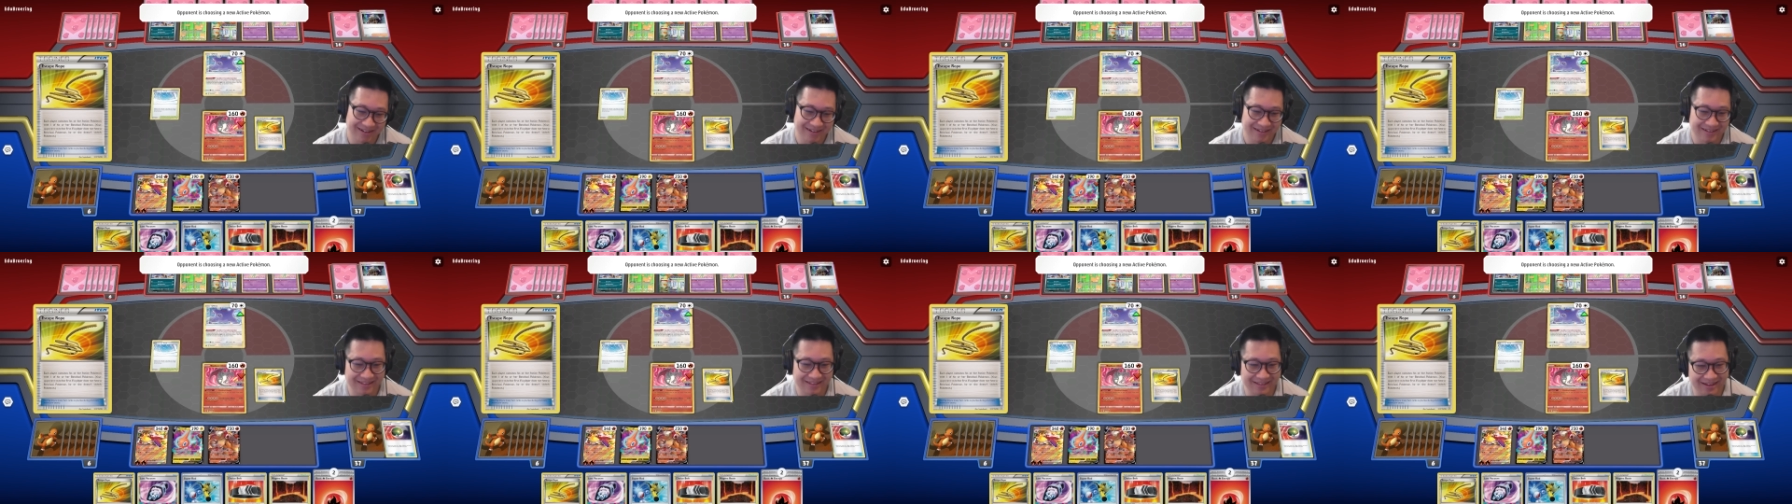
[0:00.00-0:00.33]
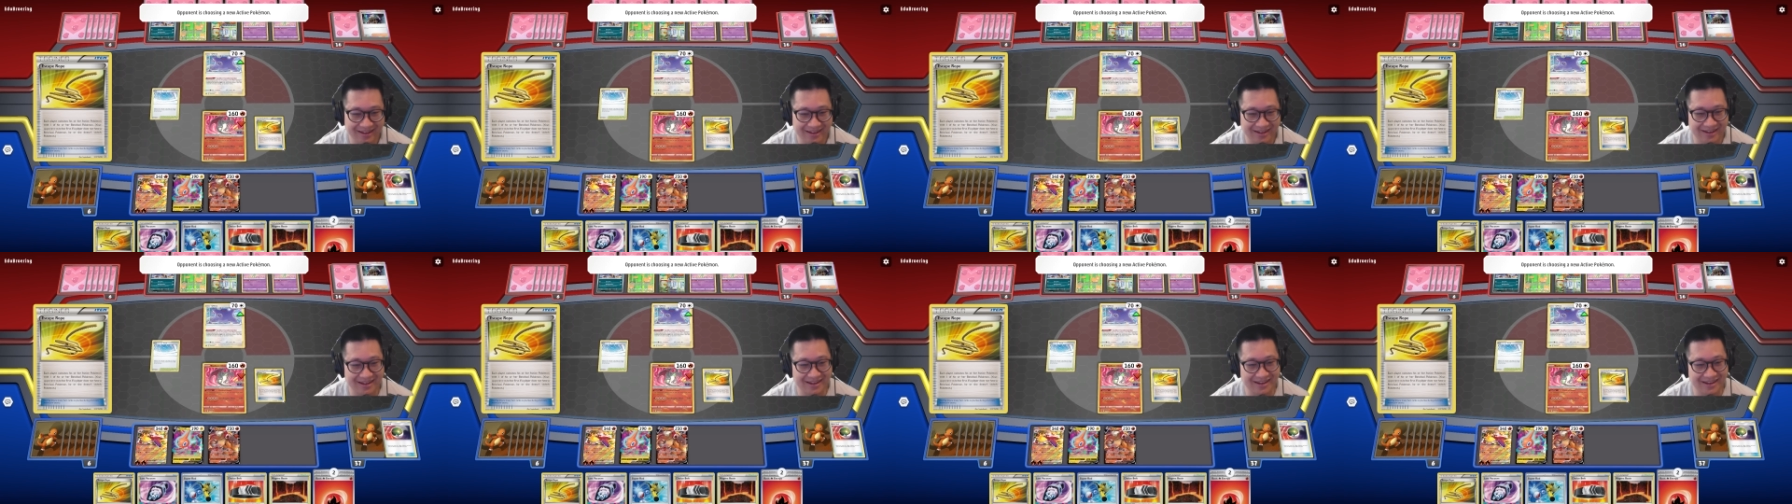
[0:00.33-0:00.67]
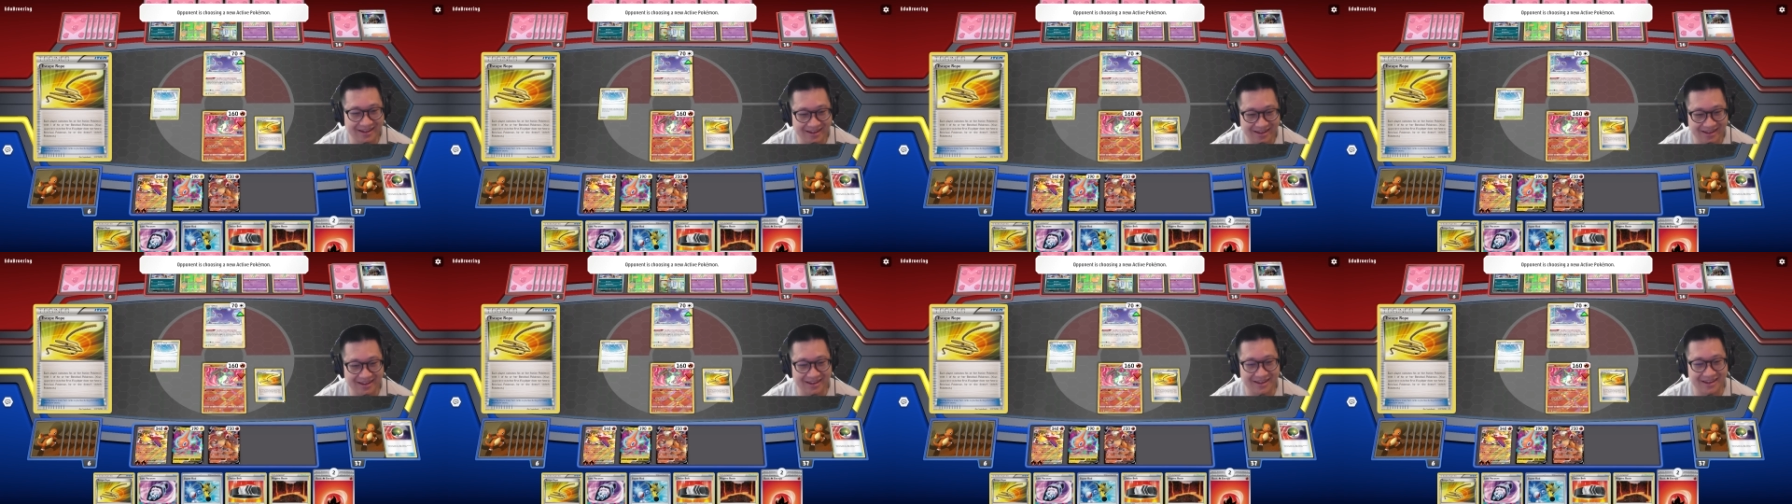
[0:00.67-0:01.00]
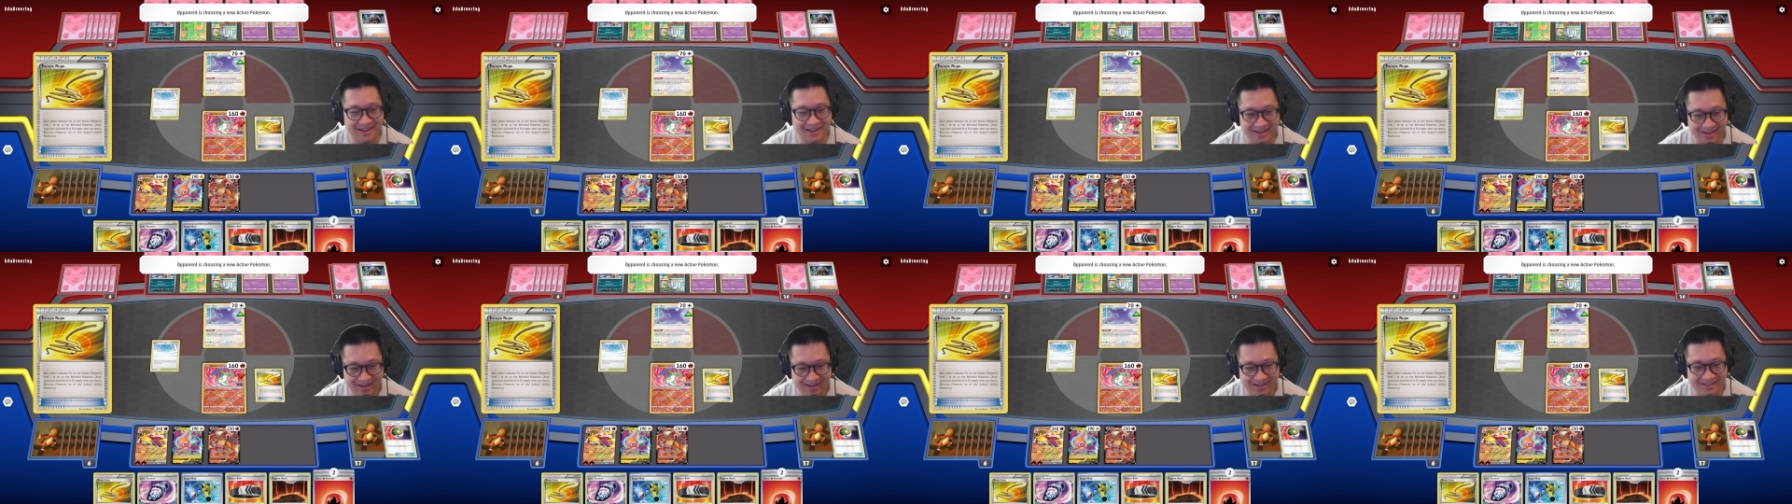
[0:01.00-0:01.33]

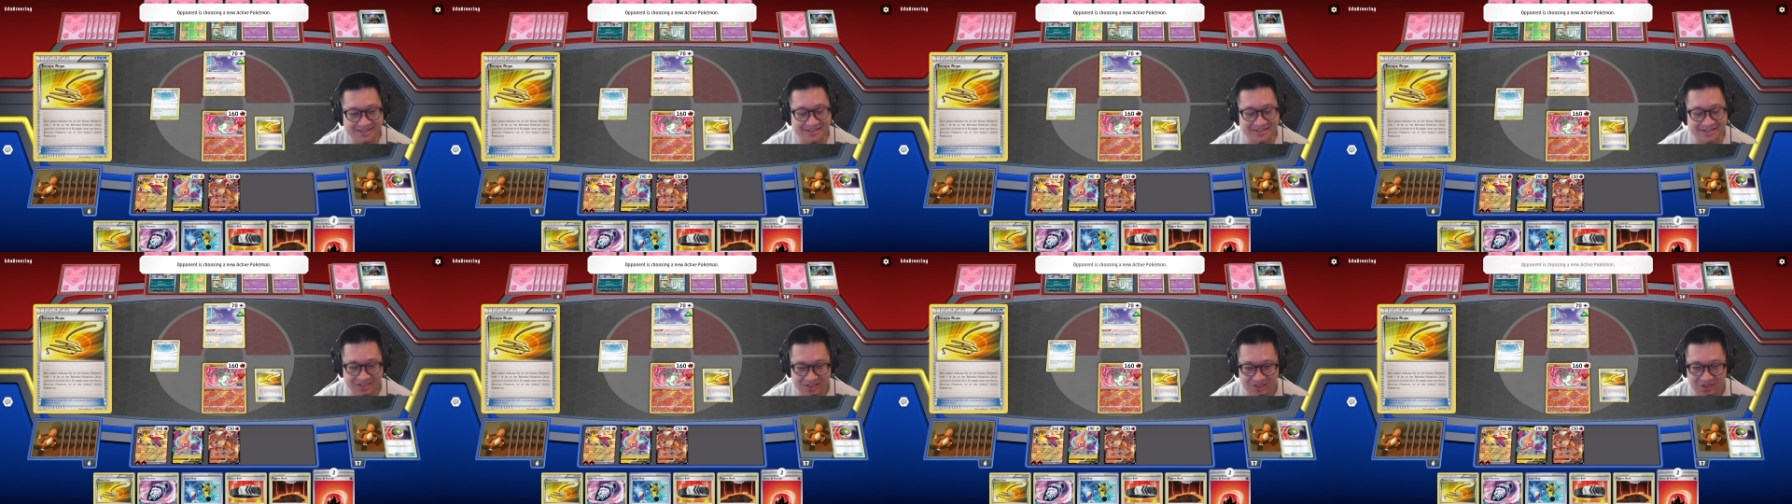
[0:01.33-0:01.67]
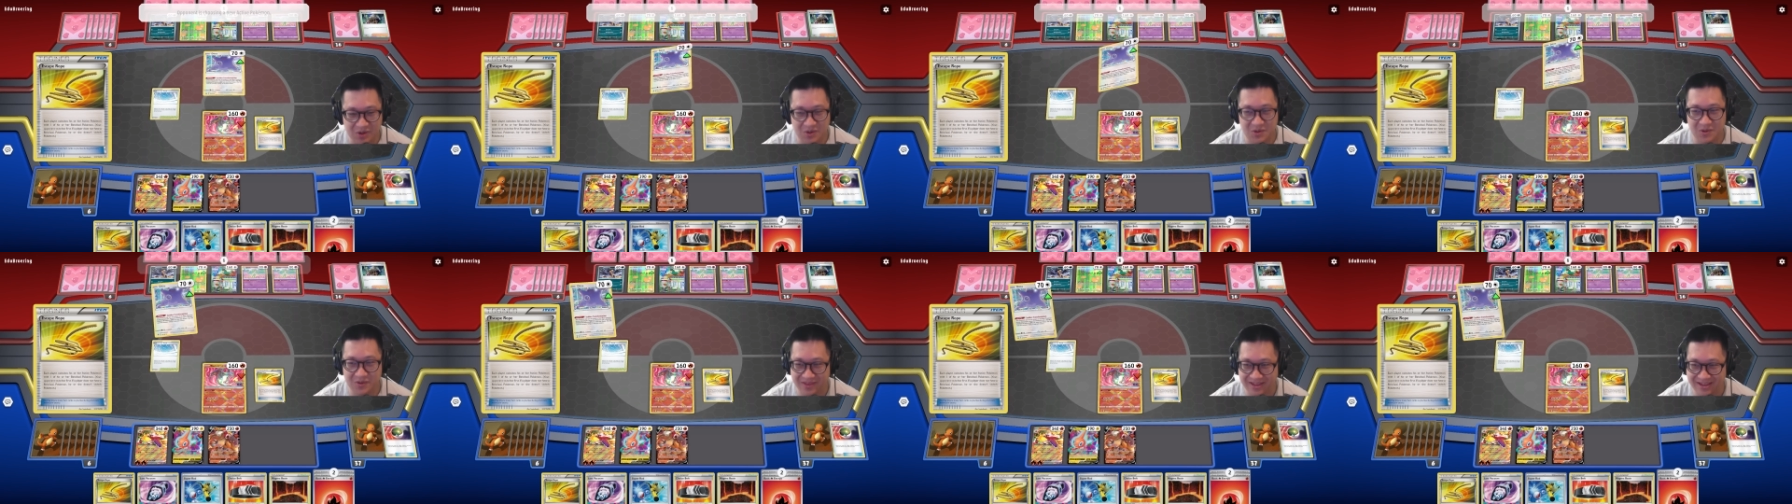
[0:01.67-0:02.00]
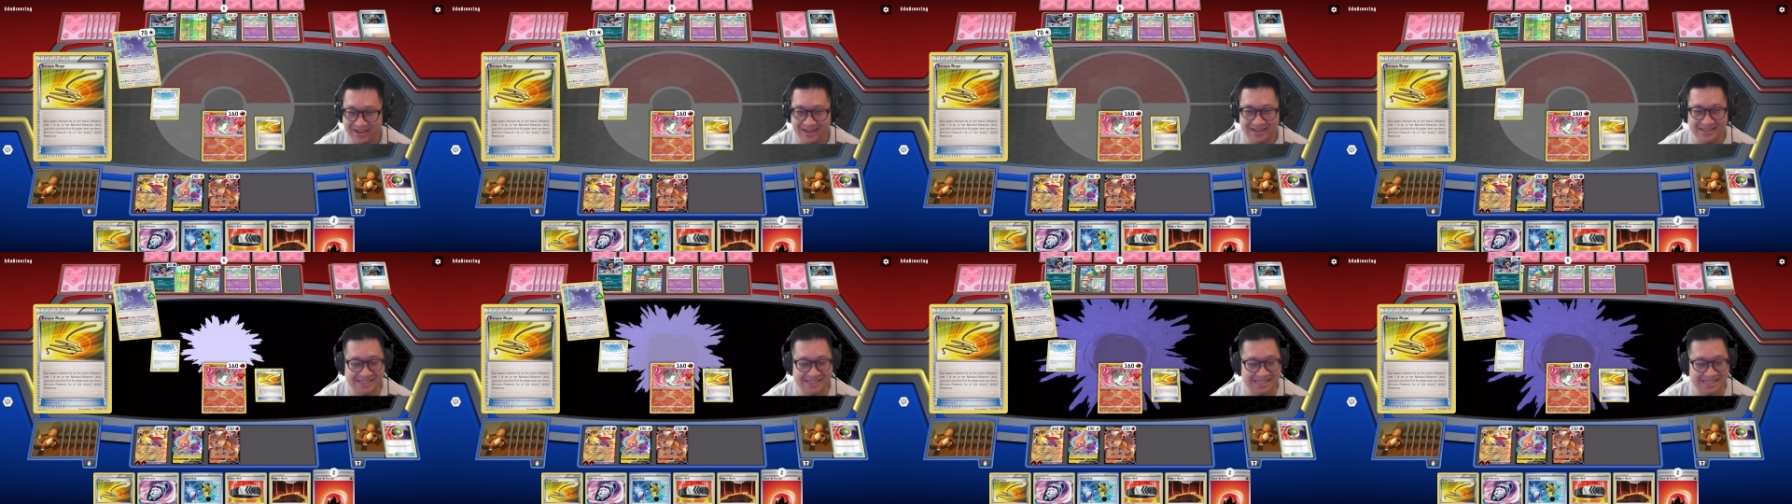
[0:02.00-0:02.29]
Let's do this.